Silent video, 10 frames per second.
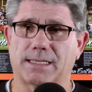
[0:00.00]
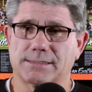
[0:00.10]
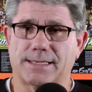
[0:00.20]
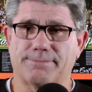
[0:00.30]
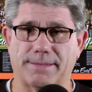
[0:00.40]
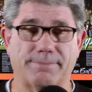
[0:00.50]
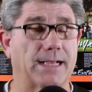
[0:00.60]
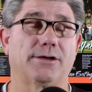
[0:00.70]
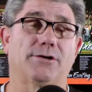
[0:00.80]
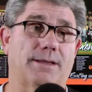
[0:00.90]
I'm
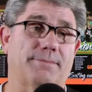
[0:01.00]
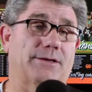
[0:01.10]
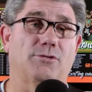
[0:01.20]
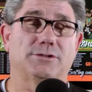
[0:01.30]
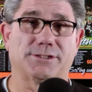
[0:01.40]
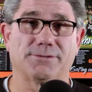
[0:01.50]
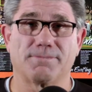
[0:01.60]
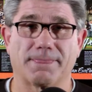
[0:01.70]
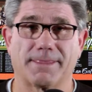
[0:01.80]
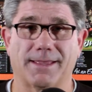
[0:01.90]
not going to.
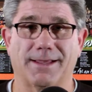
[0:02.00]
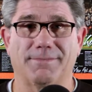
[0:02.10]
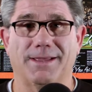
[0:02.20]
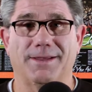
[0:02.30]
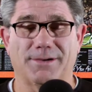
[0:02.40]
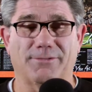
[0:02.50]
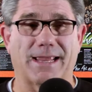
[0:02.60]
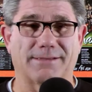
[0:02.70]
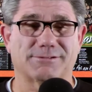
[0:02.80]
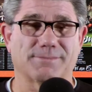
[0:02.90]
But we
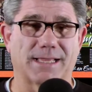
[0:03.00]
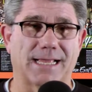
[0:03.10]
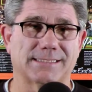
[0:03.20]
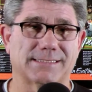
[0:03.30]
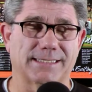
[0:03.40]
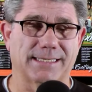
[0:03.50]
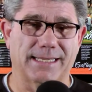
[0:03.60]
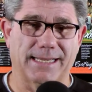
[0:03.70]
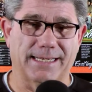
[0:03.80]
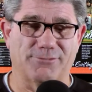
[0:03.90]
have some guys, and
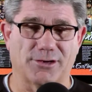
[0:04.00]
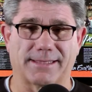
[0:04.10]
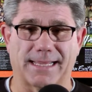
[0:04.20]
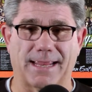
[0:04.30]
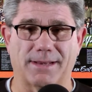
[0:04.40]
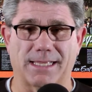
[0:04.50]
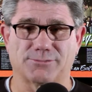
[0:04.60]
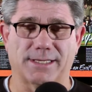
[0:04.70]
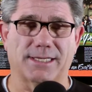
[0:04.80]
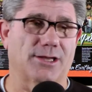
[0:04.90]
if you're at the game
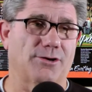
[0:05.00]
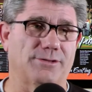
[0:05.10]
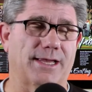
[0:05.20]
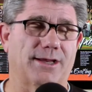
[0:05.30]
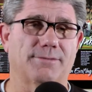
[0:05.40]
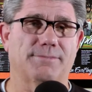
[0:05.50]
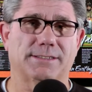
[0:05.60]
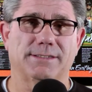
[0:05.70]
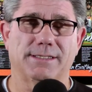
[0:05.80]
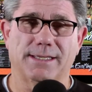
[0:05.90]
last week, you know who they are.
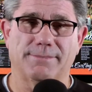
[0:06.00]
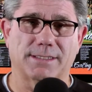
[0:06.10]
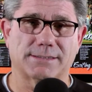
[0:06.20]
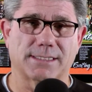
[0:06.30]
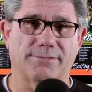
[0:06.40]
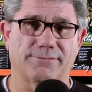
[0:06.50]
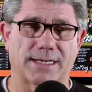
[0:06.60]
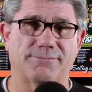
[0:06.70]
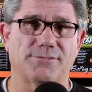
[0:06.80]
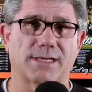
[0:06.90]
But we've
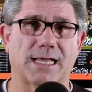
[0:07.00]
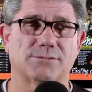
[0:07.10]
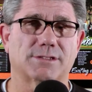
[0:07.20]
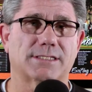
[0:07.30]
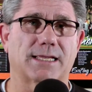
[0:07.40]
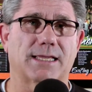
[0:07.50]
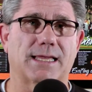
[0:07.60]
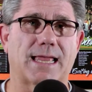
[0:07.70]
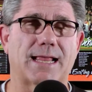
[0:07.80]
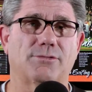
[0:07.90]
got a few guys with
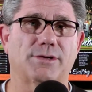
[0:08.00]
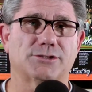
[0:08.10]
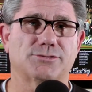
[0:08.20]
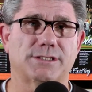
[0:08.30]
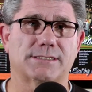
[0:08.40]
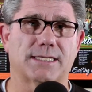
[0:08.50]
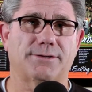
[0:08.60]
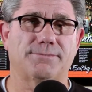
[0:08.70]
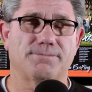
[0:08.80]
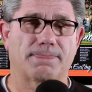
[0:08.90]
ankle injuries that
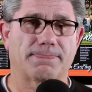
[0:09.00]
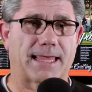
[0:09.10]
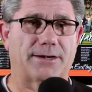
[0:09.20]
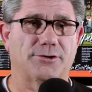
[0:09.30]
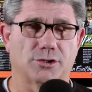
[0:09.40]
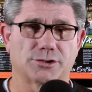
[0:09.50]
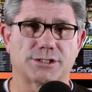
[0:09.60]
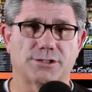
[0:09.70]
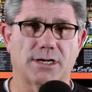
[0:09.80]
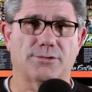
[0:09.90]
are
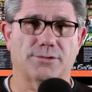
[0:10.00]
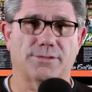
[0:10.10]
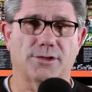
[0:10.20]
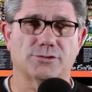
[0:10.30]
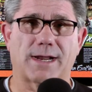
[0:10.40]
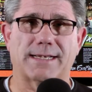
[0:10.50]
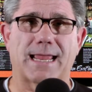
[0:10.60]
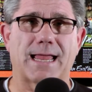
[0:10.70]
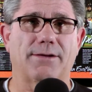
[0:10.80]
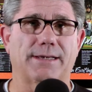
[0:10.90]
nursing those right
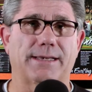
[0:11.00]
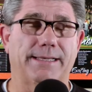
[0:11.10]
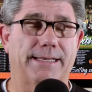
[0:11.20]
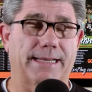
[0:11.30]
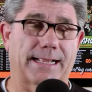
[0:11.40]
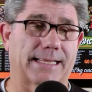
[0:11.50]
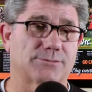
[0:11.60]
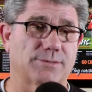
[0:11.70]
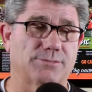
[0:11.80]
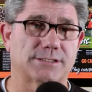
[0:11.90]
now, and I
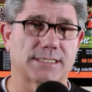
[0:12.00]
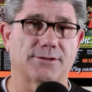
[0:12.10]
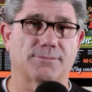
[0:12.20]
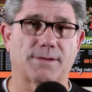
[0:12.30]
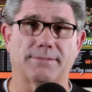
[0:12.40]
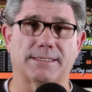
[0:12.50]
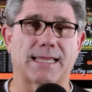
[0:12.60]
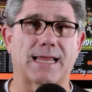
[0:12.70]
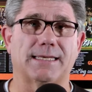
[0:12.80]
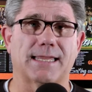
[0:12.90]
guess we would say they're probably
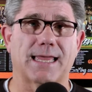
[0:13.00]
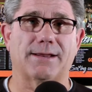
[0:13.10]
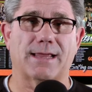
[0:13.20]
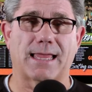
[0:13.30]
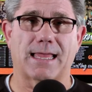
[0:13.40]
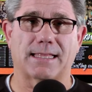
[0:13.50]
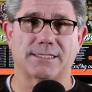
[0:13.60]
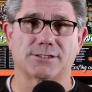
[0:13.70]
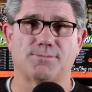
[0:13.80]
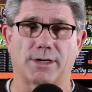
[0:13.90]
day to day at
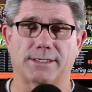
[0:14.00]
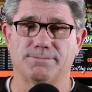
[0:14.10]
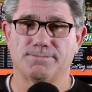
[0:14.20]
this point.